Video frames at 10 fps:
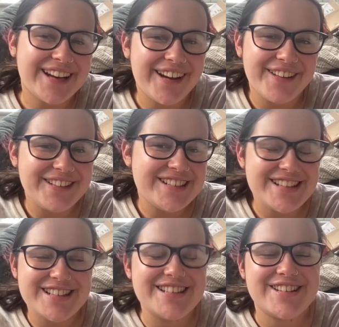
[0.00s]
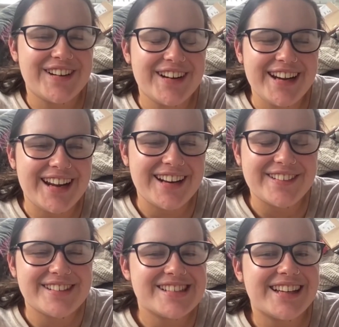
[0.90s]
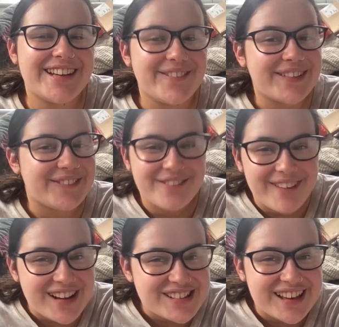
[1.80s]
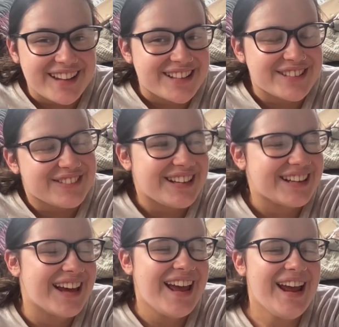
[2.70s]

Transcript: I hope you did enjoy. I know it was a little bit of a mess again this week.